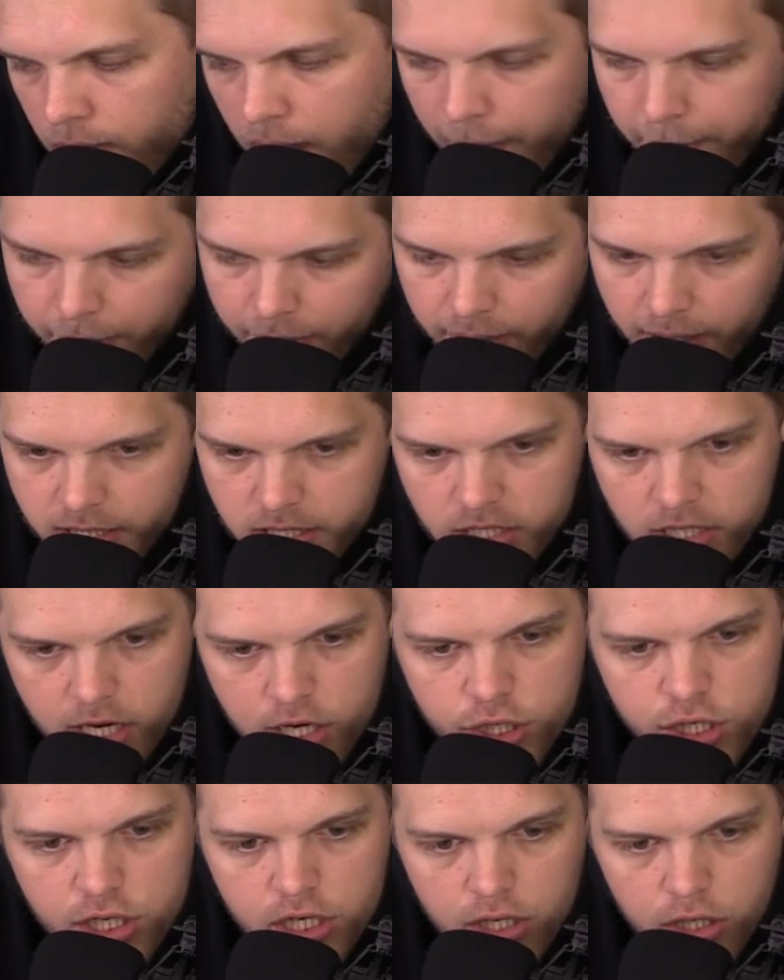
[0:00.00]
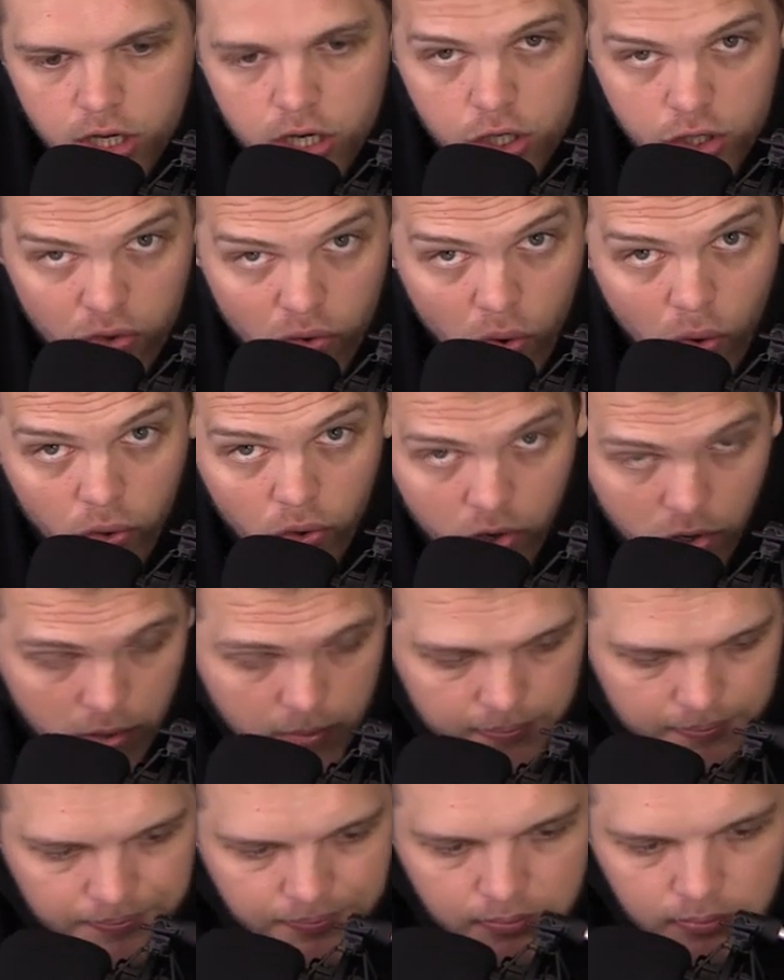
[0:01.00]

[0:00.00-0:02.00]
PlayStation controller